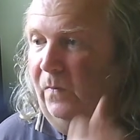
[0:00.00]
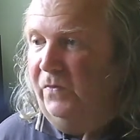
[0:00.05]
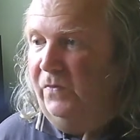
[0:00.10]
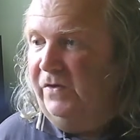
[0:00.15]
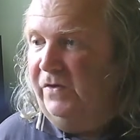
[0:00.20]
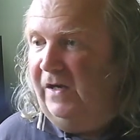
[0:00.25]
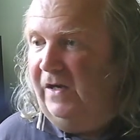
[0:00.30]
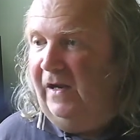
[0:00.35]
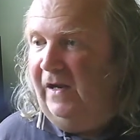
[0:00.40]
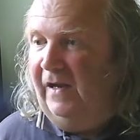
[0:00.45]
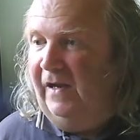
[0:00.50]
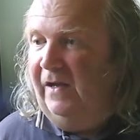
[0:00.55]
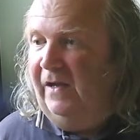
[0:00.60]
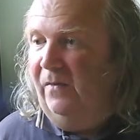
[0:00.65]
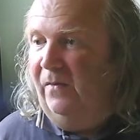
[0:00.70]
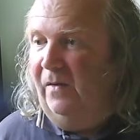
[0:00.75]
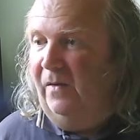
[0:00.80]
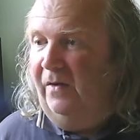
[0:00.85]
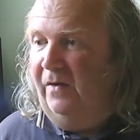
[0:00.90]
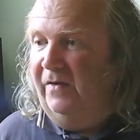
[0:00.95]
Would a
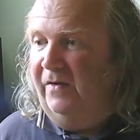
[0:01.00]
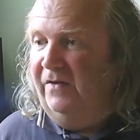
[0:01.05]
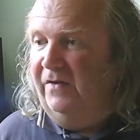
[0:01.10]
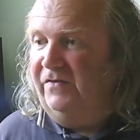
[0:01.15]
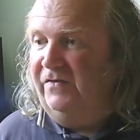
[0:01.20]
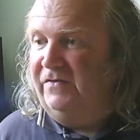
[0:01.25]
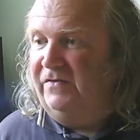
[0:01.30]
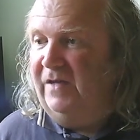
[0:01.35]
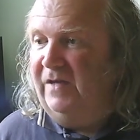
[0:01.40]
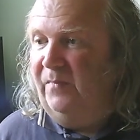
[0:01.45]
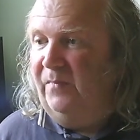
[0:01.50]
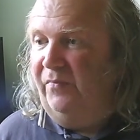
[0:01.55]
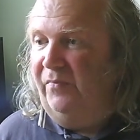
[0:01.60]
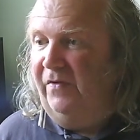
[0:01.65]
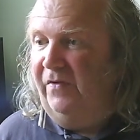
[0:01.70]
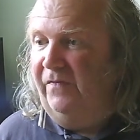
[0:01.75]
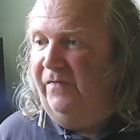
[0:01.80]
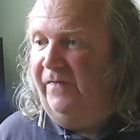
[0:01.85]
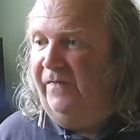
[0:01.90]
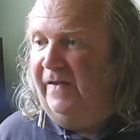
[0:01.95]
clear one as a
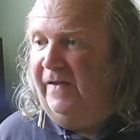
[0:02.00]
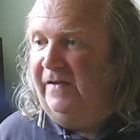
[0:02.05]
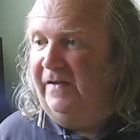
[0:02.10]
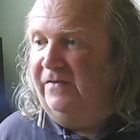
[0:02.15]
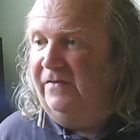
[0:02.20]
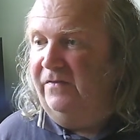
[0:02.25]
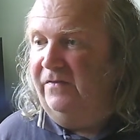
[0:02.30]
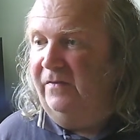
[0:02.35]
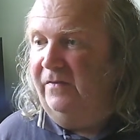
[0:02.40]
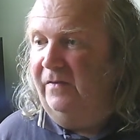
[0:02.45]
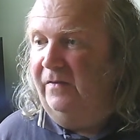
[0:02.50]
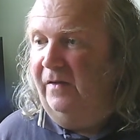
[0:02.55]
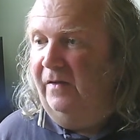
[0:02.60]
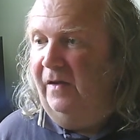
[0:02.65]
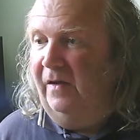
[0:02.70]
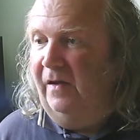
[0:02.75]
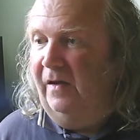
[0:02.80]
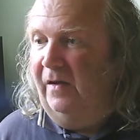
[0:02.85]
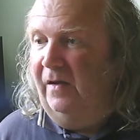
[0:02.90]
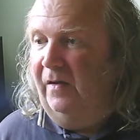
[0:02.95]
temporary fix
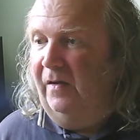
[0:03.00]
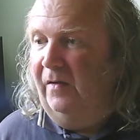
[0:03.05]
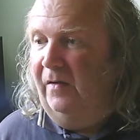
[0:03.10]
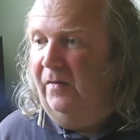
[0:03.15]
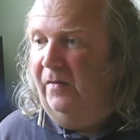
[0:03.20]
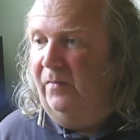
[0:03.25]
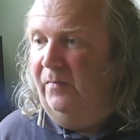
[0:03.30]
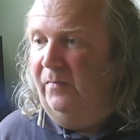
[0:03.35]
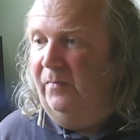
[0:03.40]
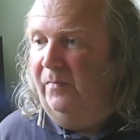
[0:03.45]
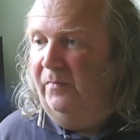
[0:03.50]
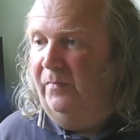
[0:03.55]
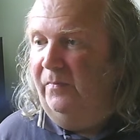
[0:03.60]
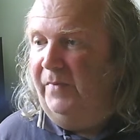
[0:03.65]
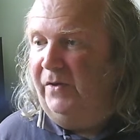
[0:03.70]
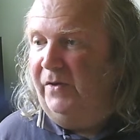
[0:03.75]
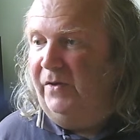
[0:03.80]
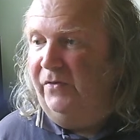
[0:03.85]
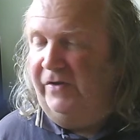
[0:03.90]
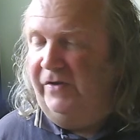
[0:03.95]
uh,
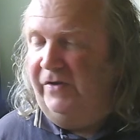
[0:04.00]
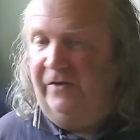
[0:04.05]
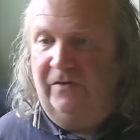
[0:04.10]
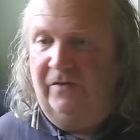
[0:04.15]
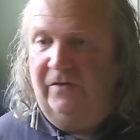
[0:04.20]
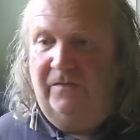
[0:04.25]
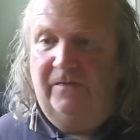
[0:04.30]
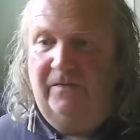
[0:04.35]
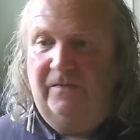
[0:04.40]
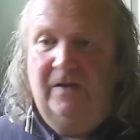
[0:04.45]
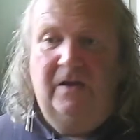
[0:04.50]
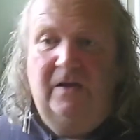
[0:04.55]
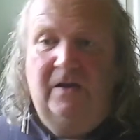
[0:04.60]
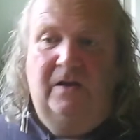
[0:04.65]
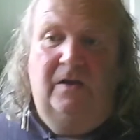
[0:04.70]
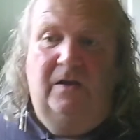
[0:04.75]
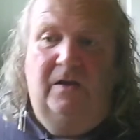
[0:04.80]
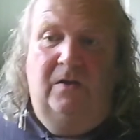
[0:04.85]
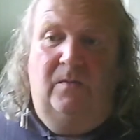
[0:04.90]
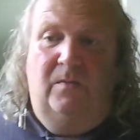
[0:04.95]
be good enough?
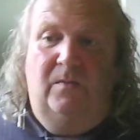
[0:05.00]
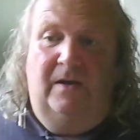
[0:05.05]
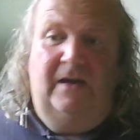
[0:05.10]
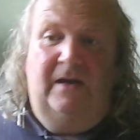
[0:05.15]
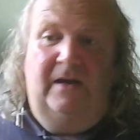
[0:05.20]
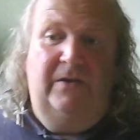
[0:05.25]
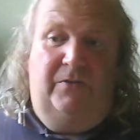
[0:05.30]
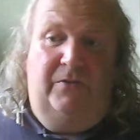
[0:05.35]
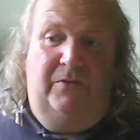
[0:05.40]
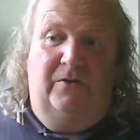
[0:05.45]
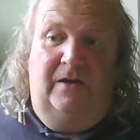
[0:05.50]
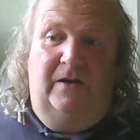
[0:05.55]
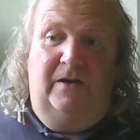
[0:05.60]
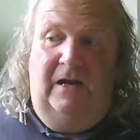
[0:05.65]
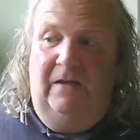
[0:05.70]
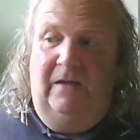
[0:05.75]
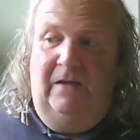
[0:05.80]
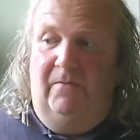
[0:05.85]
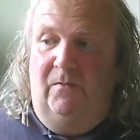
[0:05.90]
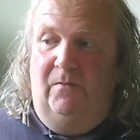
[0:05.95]
Well, I'd have thought a
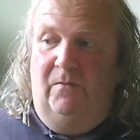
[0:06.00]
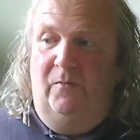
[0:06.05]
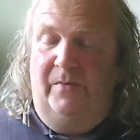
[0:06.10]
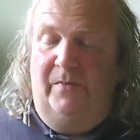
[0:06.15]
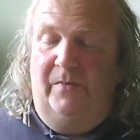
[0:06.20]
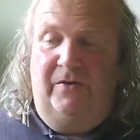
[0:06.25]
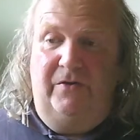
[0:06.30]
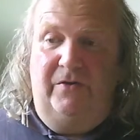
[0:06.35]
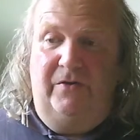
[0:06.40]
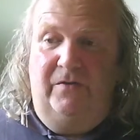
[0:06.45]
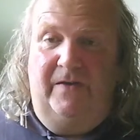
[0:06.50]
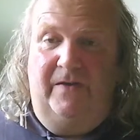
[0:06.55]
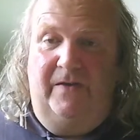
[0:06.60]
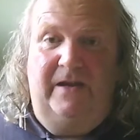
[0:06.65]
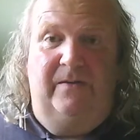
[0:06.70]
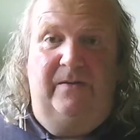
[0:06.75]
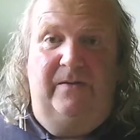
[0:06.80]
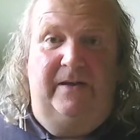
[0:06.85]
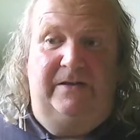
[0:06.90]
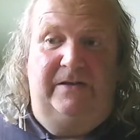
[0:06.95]
clear one would be good enough
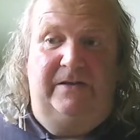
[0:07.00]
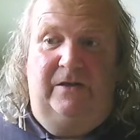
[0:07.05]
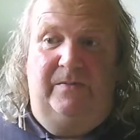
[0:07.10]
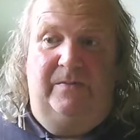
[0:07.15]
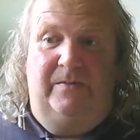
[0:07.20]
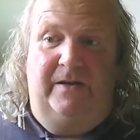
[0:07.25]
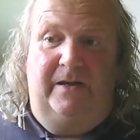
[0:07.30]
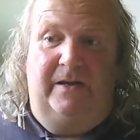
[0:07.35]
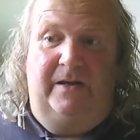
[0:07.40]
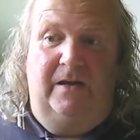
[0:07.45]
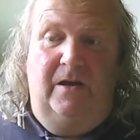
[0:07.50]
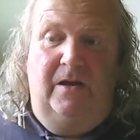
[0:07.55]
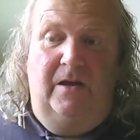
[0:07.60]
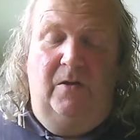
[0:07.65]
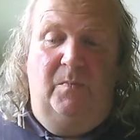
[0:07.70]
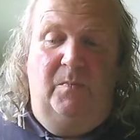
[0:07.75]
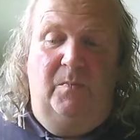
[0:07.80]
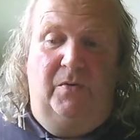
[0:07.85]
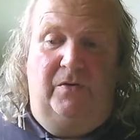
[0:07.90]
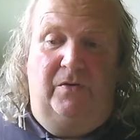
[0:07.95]
anyway, Dominic,
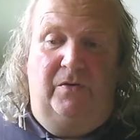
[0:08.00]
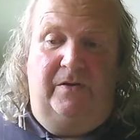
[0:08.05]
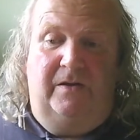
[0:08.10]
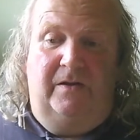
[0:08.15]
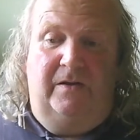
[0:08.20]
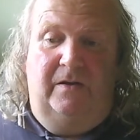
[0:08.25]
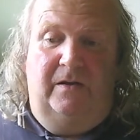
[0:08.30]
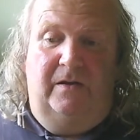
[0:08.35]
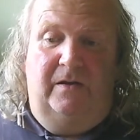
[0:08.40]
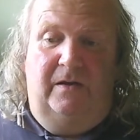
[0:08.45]
but